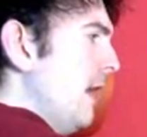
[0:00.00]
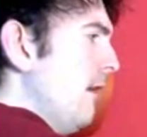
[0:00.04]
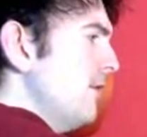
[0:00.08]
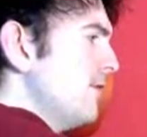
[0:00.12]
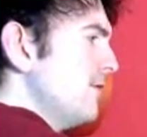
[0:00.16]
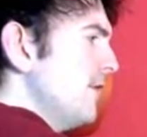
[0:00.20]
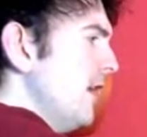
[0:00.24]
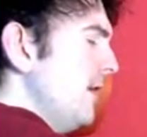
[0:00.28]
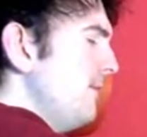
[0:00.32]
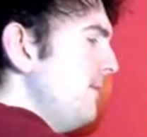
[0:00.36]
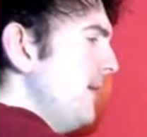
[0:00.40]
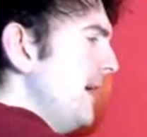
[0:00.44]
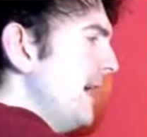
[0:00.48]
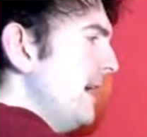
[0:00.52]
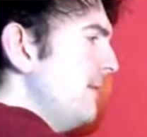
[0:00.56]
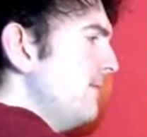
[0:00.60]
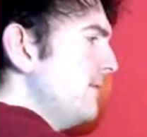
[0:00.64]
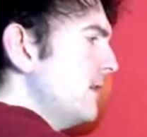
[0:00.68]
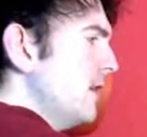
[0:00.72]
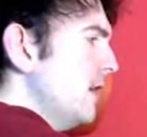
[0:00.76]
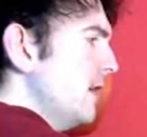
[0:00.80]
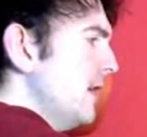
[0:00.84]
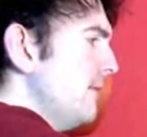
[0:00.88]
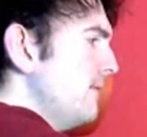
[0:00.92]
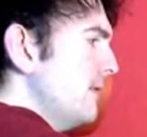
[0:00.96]
I was trying to think
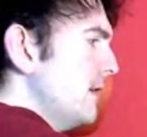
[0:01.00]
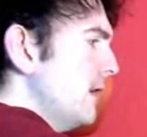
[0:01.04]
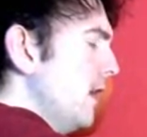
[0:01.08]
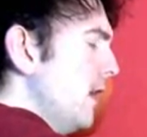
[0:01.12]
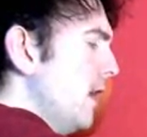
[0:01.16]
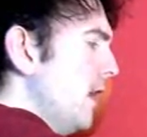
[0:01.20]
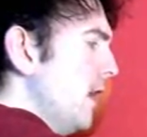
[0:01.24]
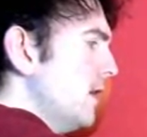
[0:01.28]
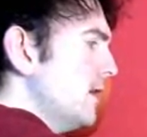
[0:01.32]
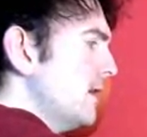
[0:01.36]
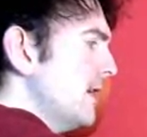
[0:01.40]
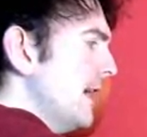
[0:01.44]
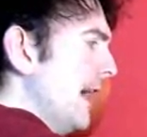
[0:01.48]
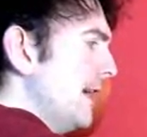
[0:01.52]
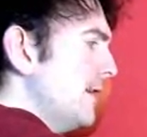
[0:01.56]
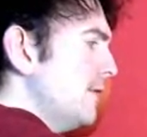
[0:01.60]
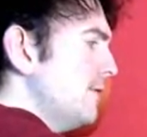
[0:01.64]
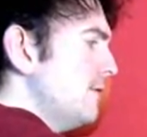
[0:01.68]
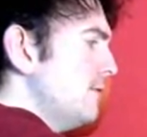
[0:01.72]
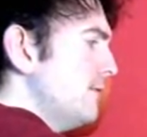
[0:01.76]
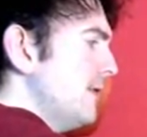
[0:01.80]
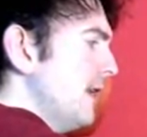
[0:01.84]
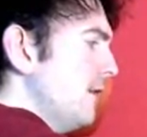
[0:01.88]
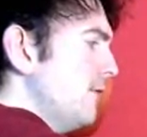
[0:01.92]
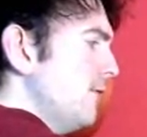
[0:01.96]
if Cars
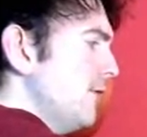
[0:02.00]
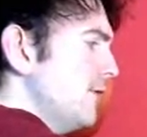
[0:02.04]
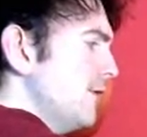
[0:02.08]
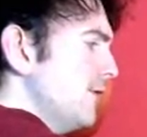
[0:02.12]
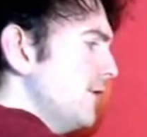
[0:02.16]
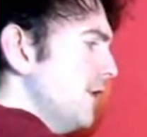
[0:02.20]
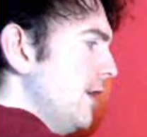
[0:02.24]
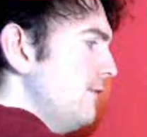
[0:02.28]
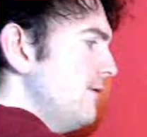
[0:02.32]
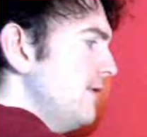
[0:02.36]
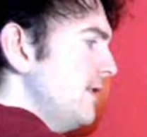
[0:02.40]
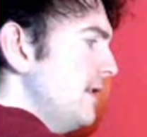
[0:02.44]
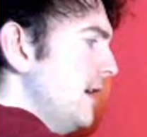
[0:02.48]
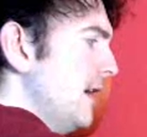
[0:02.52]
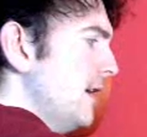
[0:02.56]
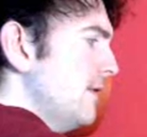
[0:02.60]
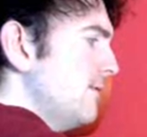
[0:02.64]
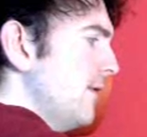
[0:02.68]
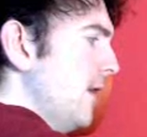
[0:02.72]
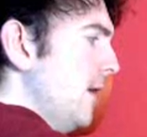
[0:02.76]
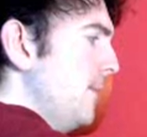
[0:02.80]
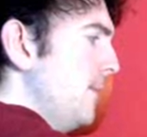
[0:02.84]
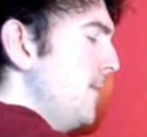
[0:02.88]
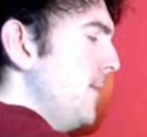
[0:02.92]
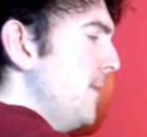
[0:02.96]
Capture really crushes coated that
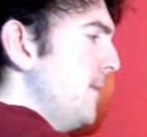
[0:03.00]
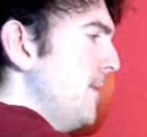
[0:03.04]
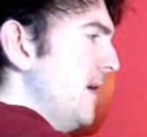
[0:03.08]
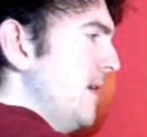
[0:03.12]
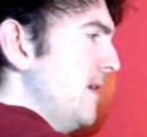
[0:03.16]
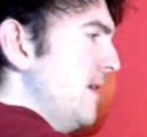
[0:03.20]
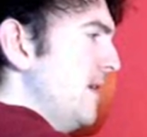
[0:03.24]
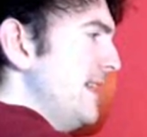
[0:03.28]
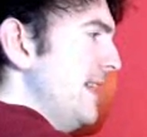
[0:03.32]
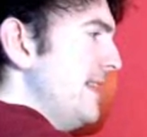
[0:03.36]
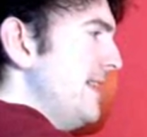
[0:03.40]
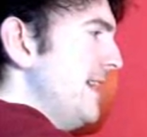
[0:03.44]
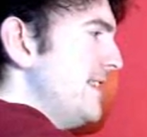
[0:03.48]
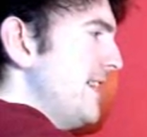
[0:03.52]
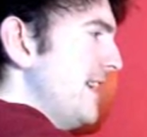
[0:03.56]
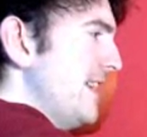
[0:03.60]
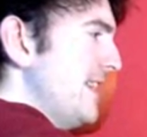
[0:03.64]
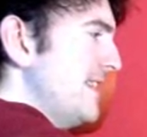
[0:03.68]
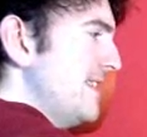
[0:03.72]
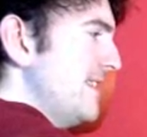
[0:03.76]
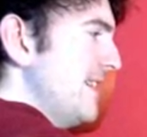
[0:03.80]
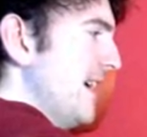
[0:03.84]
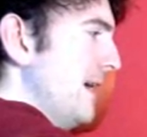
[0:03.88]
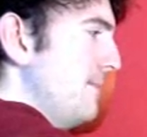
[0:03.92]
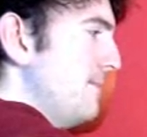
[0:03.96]
as well, but because they're literally
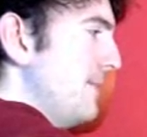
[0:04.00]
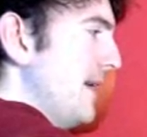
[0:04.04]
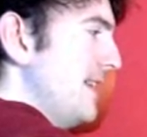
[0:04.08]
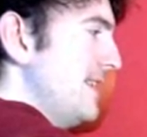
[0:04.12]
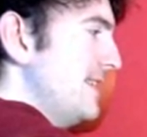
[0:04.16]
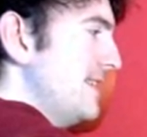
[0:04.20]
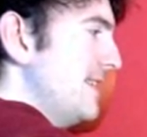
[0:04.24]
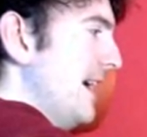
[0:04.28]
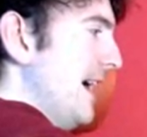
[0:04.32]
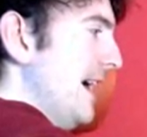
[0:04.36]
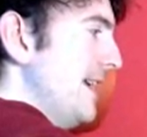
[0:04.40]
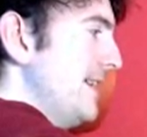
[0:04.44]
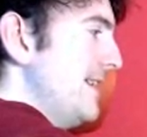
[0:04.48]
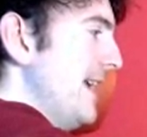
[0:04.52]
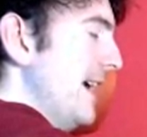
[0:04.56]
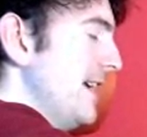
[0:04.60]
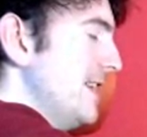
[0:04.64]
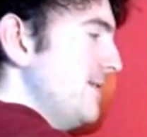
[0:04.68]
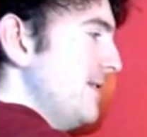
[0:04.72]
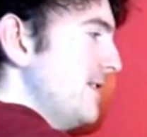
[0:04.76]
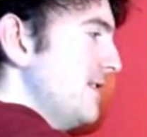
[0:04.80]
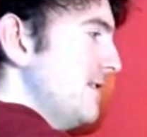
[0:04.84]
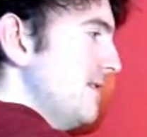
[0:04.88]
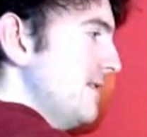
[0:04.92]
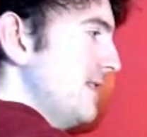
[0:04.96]
side by side
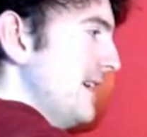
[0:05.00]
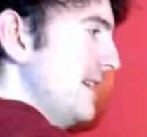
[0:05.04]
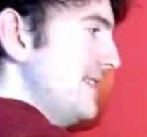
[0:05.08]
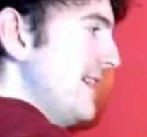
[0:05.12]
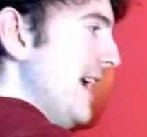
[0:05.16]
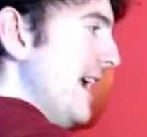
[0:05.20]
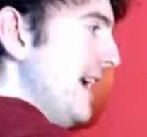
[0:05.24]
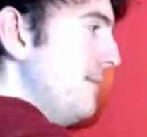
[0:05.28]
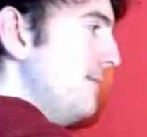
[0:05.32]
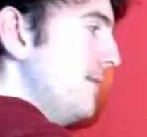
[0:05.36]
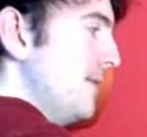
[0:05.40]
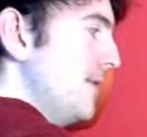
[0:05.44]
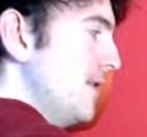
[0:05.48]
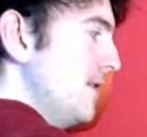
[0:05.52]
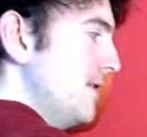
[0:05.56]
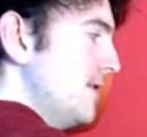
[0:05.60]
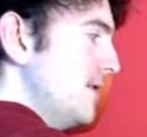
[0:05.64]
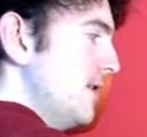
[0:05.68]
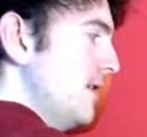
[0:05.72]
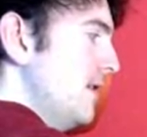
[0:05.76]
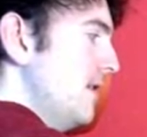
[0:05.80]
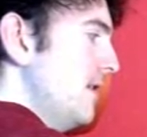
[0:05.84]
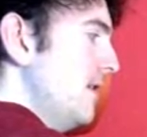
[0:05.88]
next to each other, like neighbours.